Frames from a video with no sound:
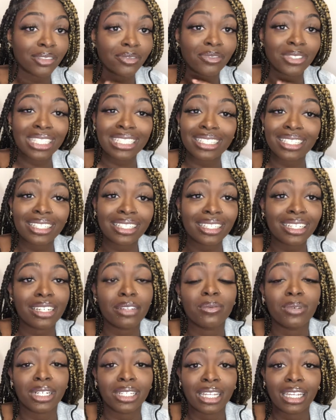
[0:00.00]
facility
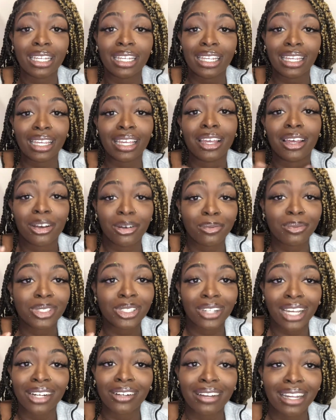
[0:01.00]
where they can get help, so
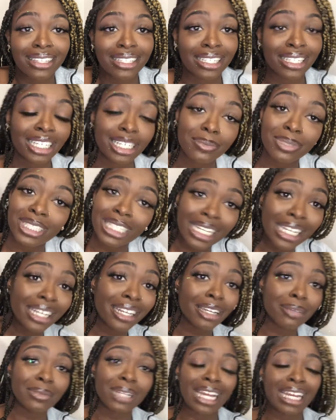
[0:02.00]
I don't have to keep seeing
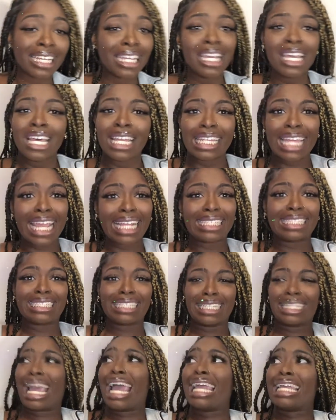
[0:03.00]
them? Like, that is
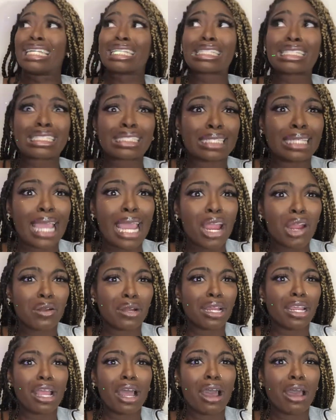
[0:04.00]

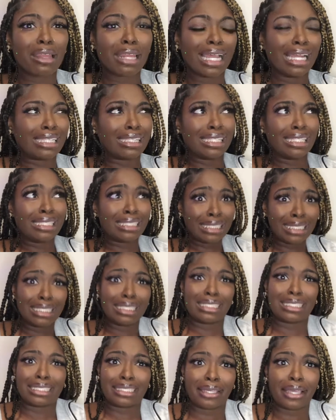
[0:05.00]
scary, y'all. Like, this
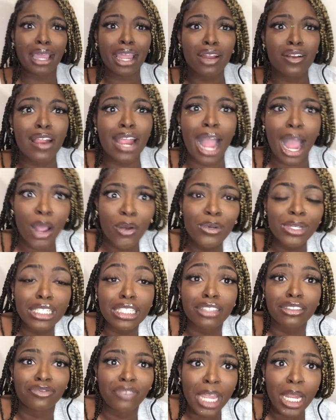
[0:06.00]
is scary. I
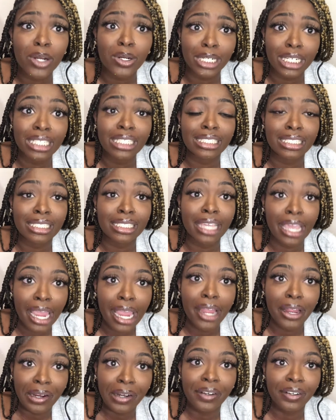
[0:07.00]
was very
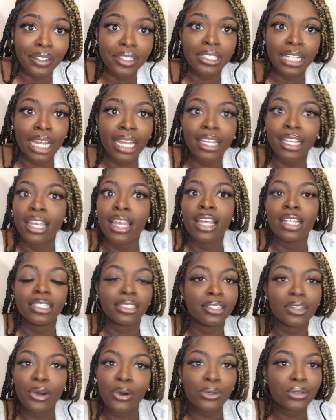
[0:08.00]
scared. Like,
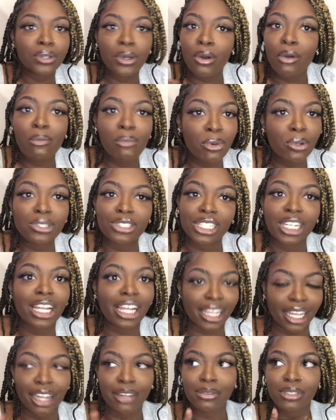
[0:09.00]
no,
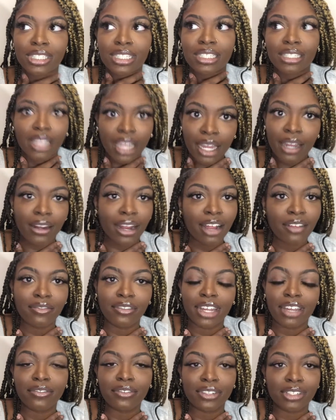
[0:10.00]
I was scared. I've
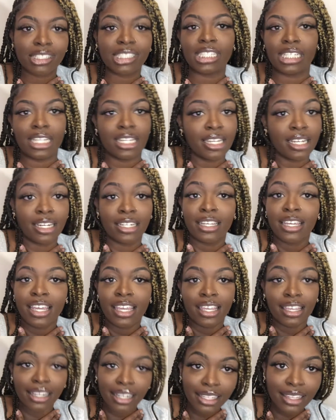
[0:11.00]
never seen
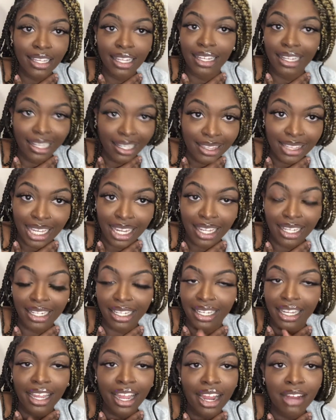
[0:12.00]
anything like that.
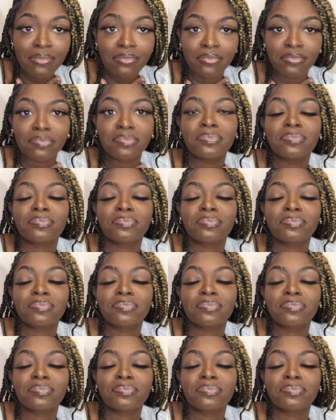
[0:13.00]
Like, I'm